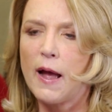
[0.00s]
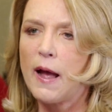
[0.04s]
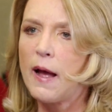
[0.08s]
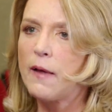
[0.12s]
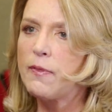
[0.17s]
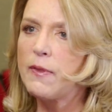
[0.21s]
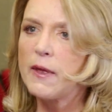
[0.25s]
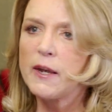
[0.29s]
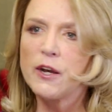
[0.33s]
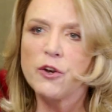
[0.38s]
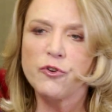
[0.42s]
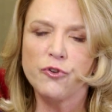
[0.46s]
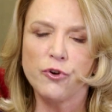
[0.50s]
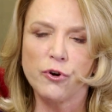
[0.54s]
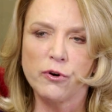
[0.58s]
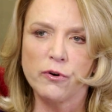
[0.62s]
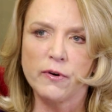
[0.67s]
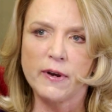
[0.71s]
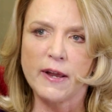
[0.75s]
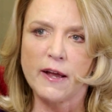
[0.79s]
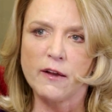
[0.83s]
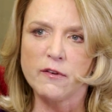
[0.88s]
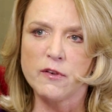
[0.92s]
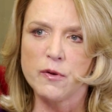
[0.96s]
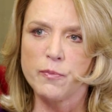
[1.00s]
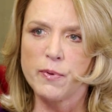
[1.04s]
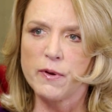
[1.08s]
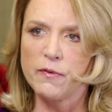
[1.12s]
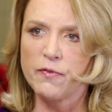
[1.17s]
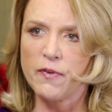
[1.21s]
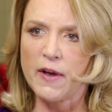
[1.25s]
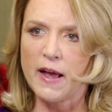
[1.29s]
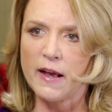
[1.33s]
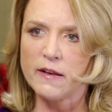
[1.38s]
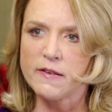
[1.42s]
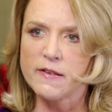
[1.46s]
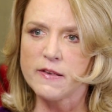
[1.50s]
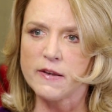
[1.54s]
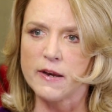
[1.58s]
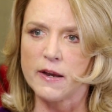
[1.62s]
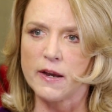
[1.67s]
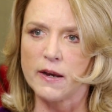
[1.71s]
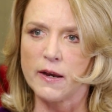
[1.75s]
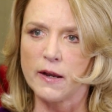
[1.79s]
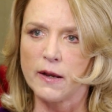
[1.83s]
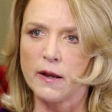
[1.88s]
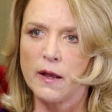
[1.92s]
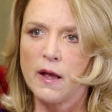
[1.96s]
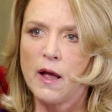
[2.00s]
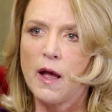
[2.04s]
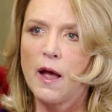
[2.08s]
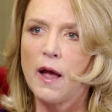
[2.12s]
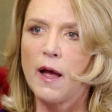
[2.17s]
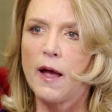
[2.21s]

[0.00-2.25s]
And then it turned out to be fascinating.